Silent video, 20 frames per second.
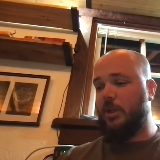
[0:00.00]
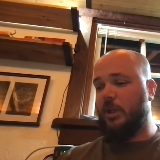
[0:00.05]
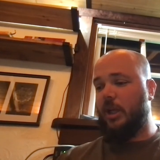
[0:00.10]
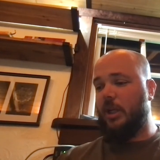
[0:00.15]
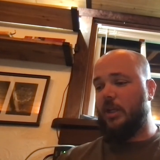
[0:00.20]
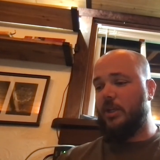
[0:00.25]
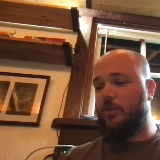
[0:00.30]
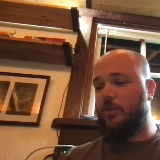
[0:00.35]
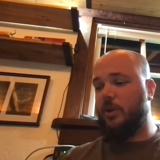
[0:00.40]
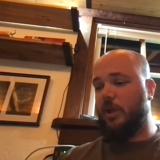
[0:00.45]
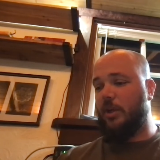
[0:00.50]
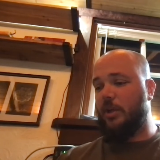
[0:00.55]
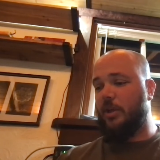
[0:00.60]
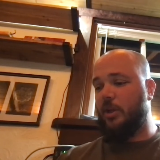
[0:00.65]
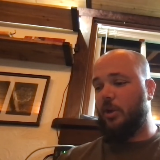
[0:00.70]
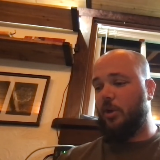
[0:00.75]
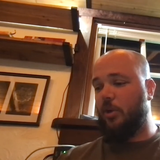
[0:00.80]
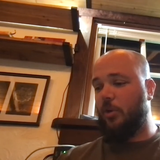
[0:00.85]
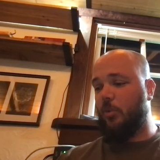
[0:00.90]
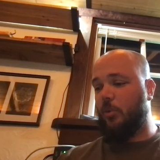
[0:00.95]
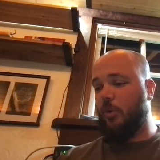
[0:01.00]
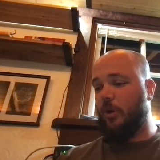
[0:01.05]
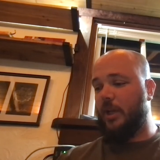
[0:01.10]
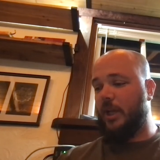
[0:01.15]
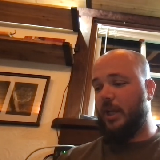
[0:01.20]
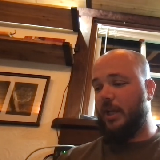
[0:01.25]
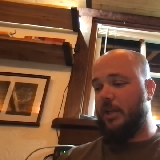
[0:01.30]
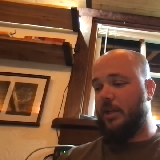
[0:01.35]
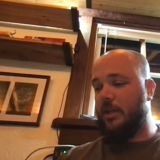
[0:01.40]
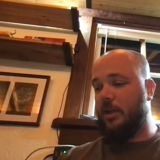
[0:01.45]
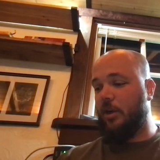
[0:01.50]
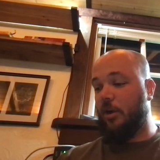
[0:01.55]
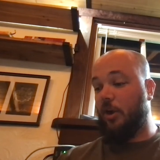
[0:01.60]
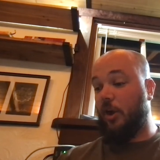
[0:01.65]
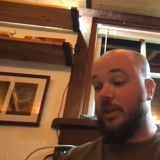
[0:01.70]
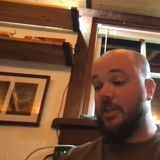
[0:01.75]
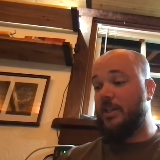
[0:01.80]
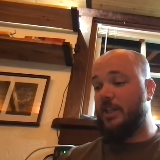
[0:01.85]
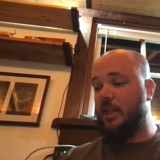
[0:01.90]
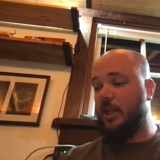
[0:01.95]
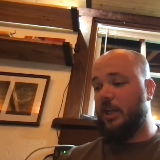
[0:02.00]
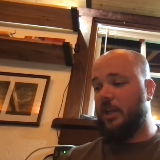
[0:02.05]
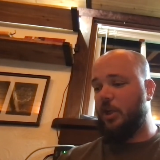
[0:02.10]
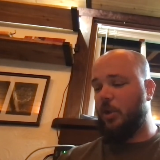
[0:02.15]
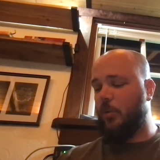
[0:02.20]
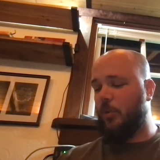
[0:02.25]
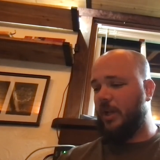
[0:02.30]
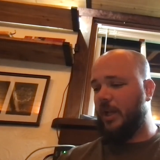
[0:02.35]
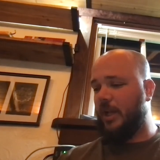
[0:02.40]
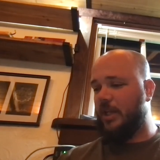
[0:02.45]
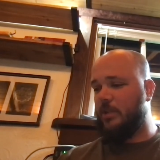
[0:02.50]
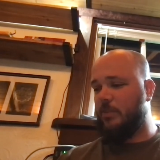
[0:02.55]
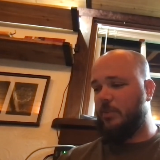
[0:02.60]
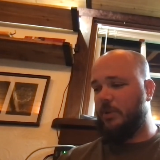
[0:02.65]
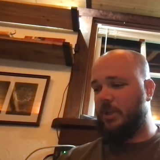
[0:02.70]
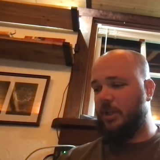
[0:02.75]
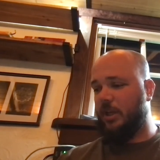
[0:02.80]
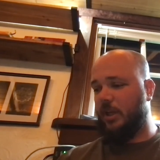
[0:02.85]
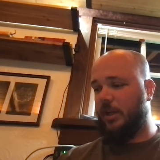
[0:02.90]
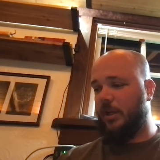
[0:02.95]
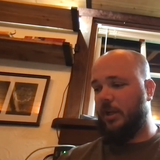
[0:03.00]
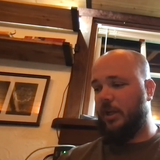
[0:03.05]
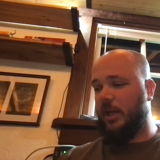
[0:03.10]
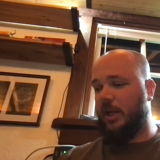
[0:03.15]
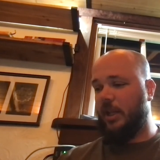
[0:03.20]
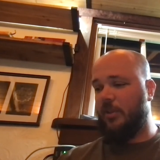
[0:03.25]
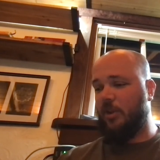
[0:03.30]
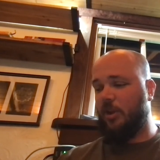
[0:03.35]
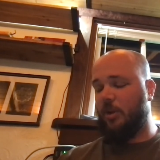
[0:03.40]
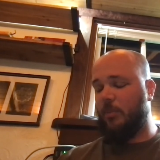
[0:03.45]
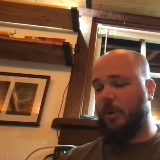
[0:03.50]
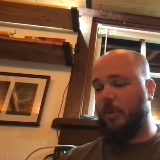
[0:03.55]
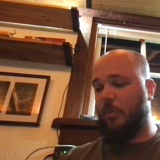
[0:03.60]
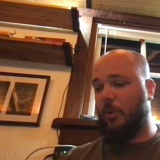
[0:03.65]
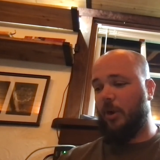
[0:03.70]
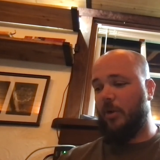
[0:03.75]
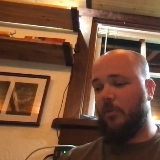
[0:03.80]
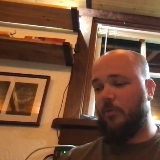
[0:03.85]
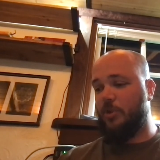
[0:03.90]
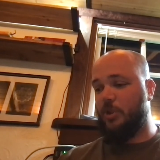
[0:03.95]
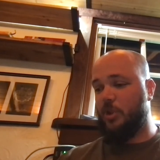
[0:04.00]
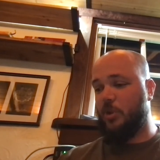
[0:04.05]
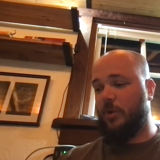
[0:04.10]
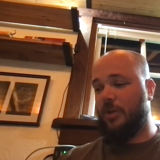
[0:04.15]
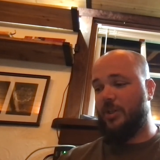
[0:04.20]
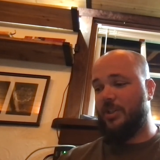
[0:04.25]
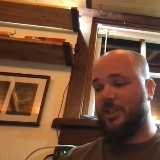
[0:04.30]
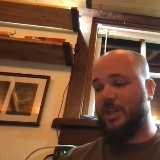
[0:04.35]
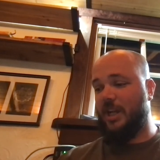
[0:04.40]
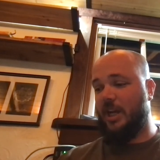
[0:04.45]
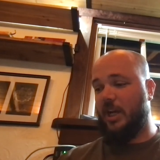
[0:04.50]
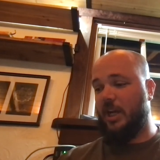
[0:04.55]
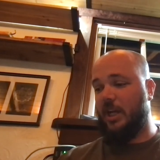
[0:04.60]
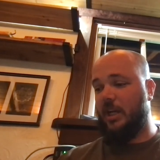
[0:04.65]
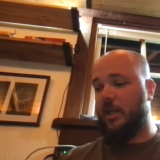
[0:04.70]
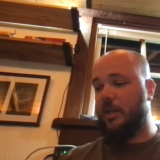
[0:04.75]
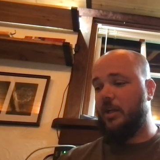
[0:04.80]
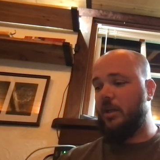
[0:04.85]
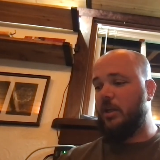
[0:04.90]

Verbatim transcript: I do not know what had, or I did not know what had to be done, and I thought my wife was going to die.